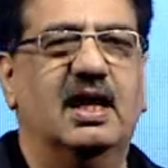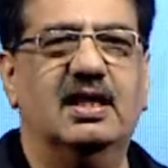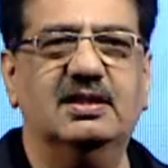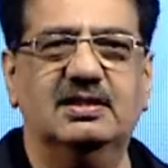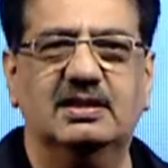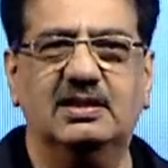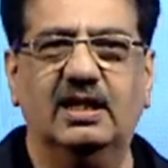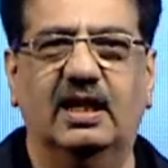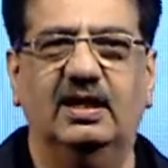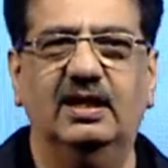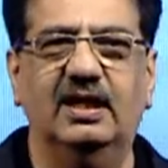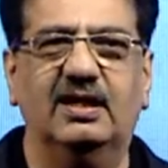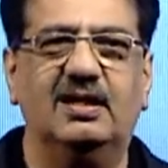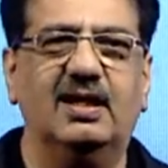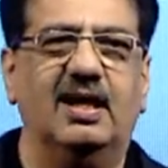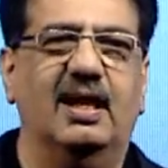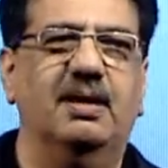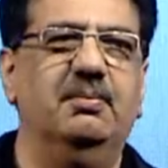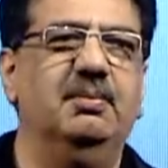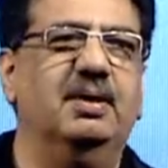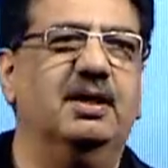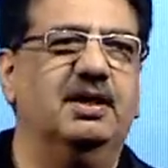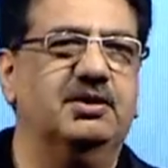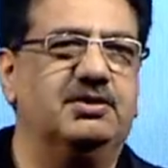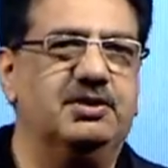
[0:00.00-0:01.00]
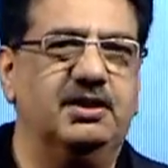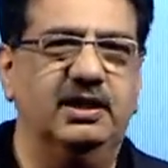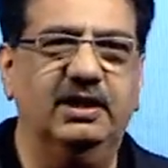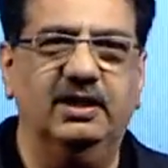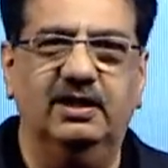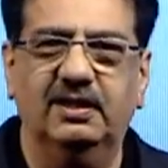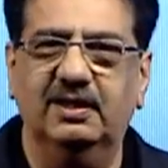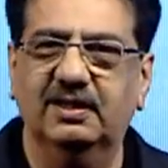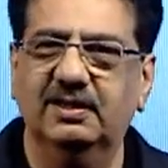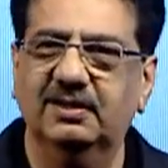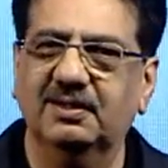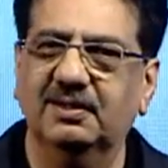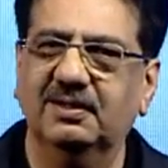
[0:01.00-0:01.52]
I started climbing a
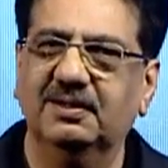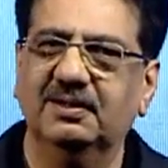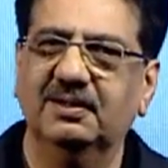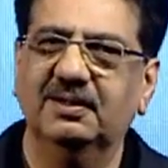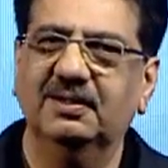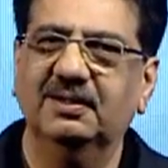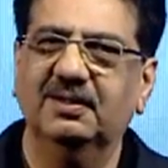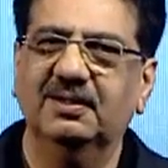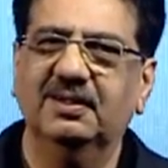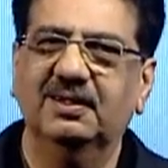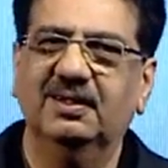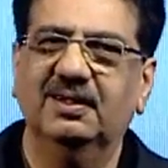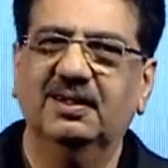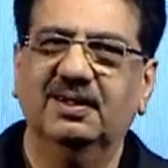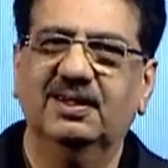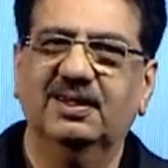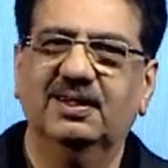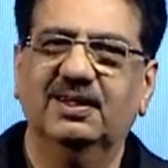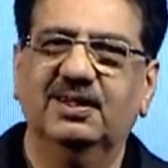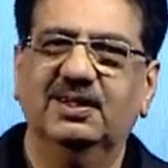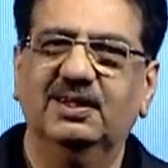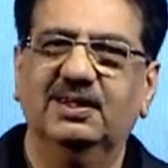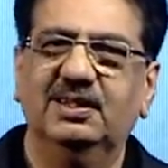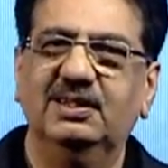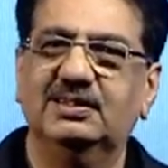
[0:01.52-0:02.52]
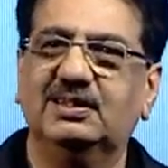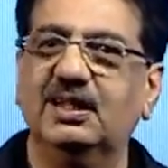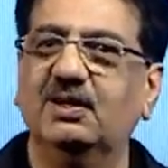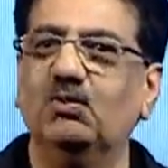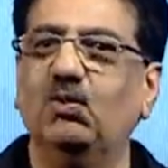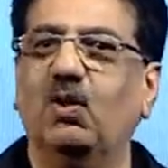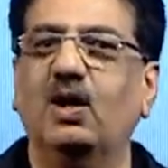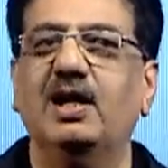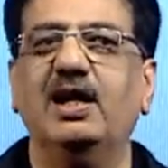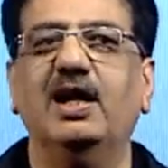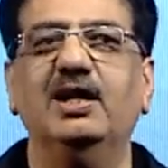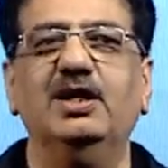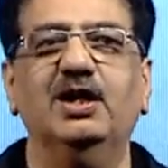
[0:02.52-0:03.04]
tree. He says,
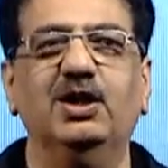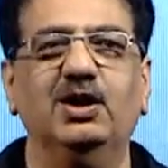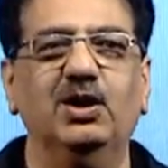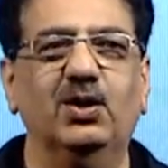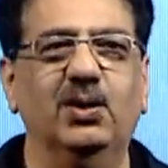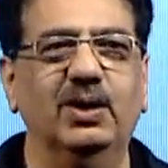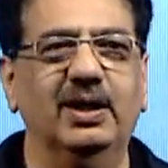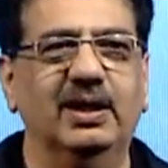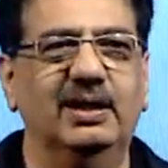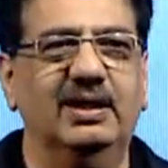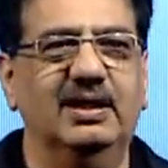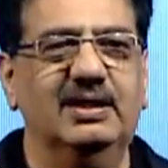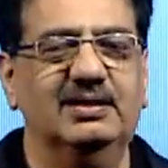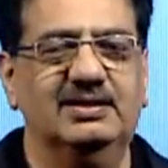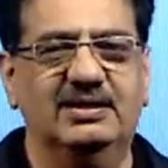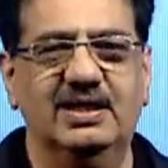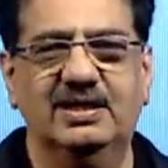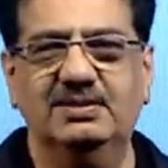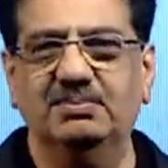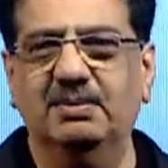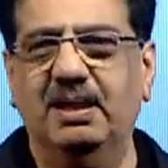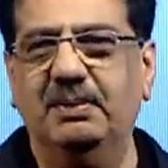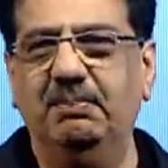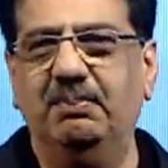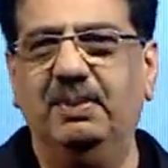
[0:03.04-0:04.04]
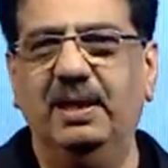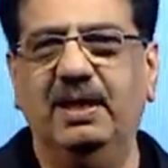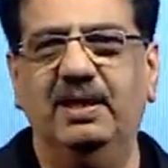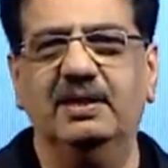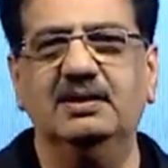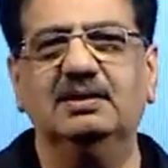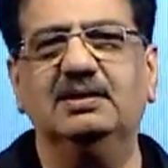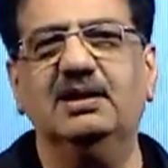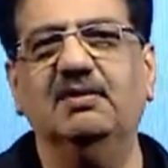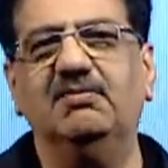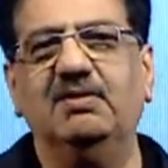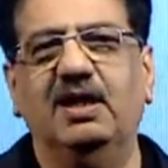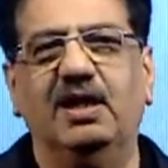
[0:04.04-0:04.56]
what are you doing? He says, my
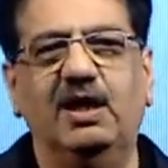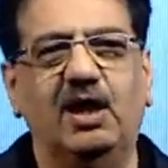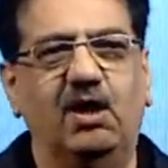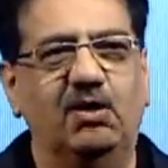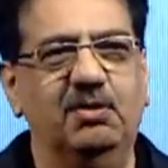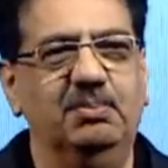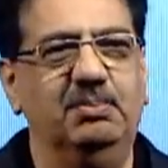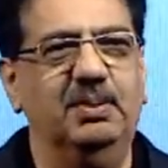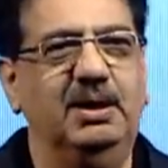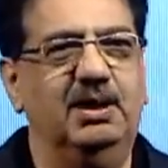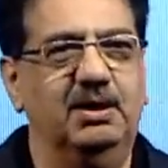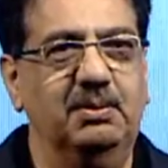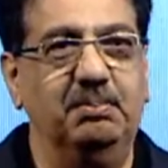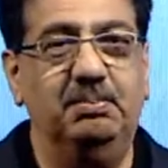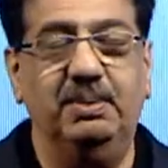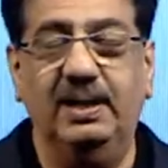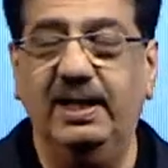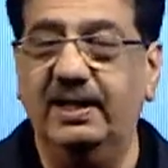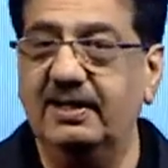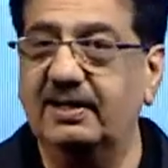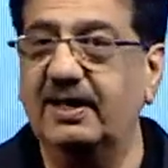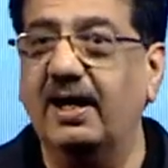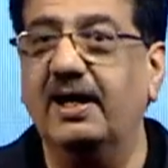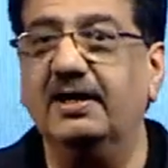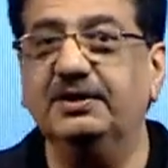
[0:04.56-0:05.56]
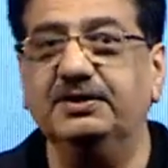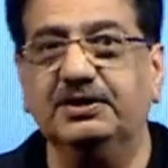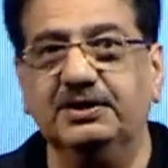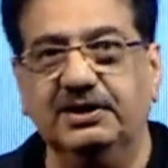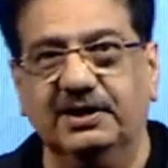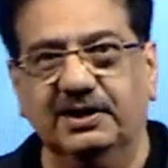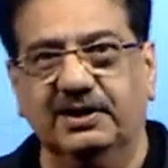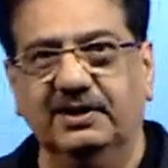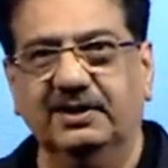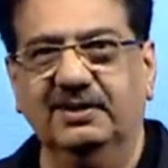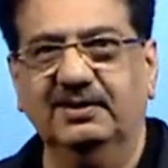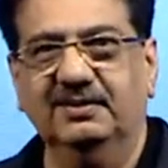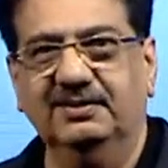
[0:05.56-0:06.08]
parents have allowed me to play
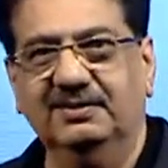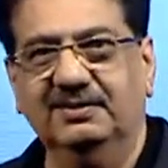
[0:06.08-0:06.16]
Tarzan.